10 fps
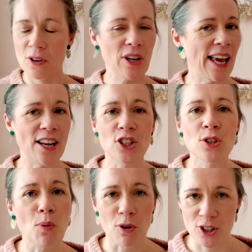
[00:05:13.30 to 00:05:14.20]
gauge
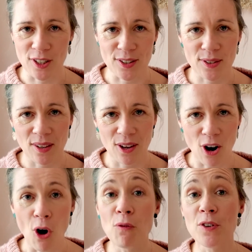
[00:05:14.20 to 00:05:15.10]
swatches
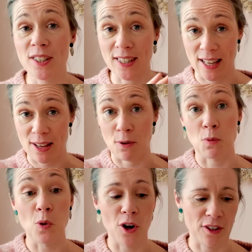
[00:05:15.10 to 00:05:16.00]
obviously
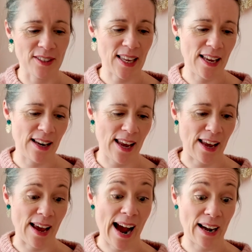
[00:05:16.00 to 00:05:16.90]
weren't in
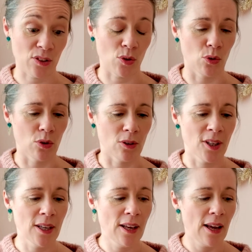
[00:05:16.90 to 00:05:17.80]
here at all,
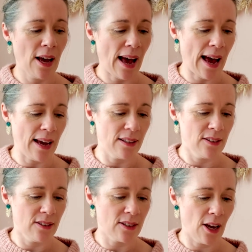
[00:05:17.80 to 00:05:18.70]
and